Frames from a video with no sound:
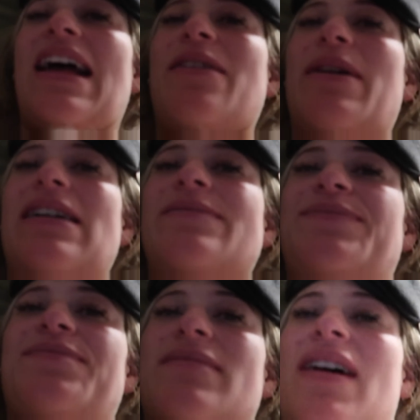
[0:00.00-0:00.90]
Anyway,
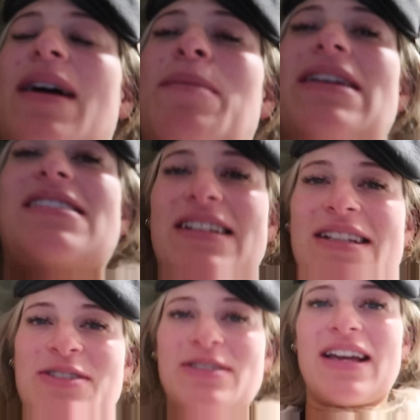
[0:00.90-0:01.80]
I basically
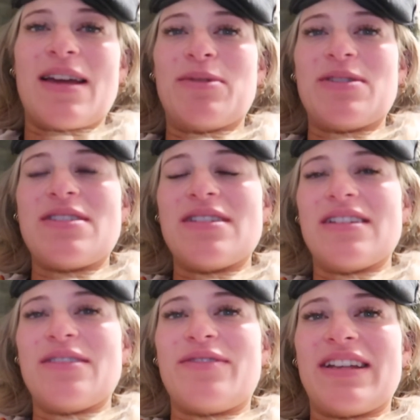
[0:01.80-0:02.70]
just came on
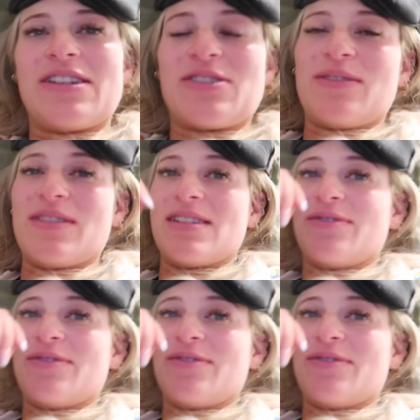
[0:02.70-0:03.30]
to finish off this